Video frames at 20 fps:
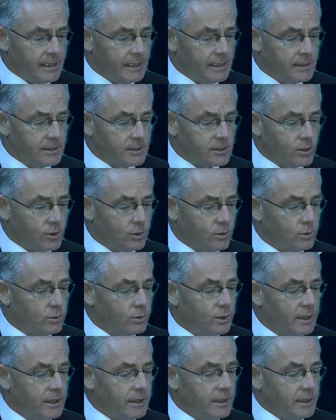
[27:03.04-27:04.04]
So
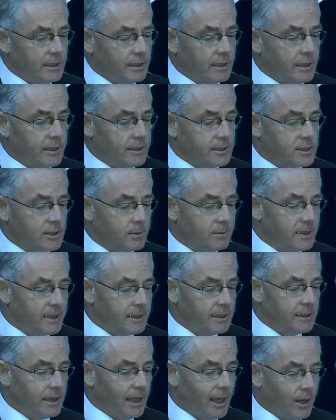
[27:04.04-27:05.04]
some of
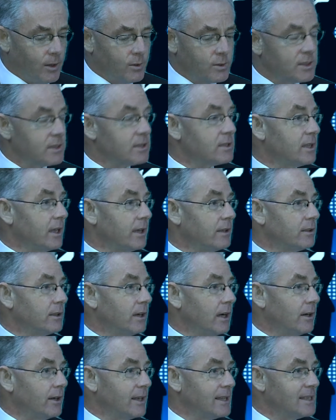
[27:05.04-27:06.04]
the houses that
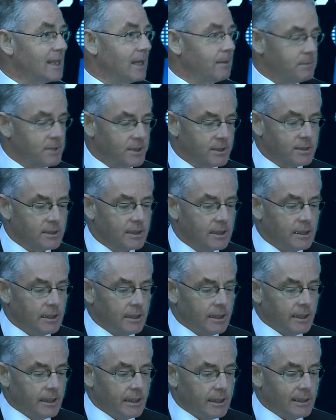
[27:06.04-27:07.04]
are exempted
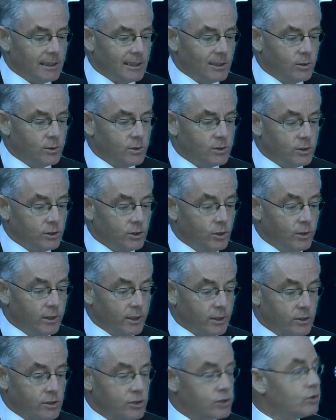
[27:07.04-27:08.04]
include newly
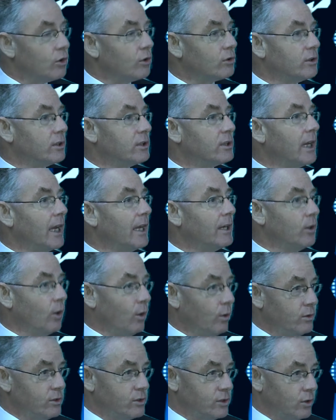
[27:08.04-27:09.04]
constructed and
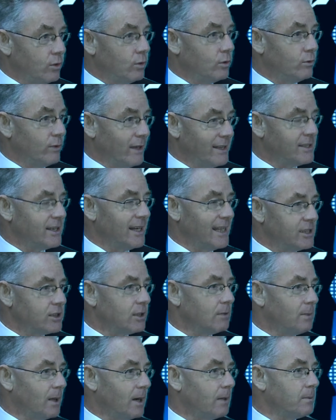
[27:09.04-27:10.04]
unsold residential
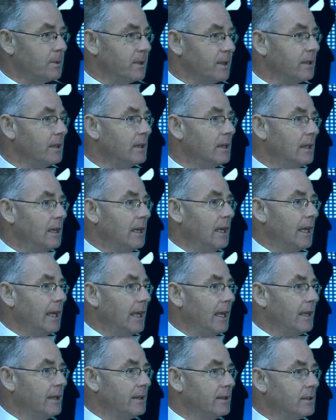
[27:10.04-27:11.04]
property.
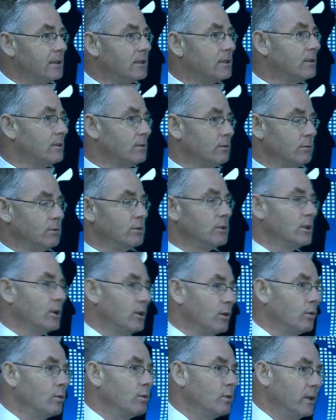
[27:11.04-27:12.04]
And
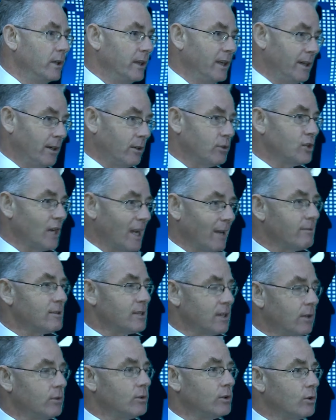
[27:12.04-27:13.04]
in our travels
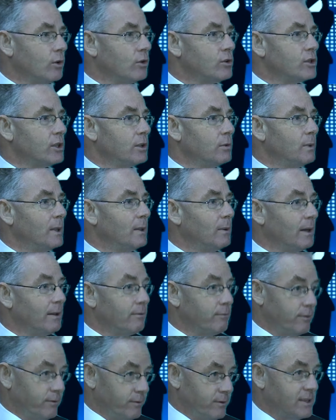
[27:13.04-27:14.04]
around the country, we will
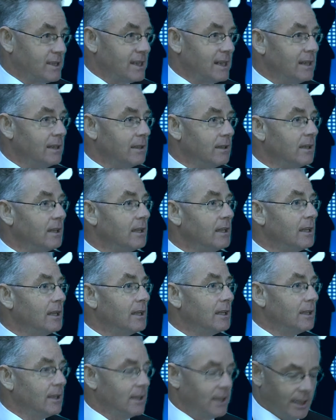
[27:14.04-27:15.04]
have seen
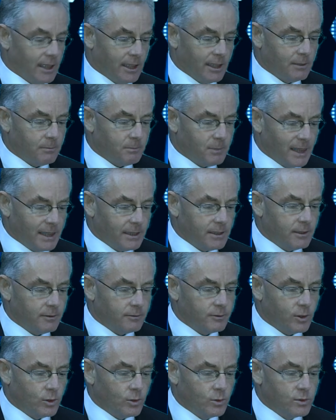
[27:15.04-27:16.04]
plenty of
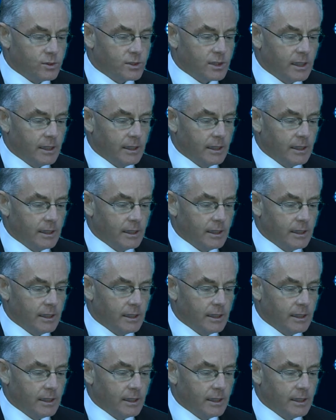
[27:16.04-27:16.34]
those.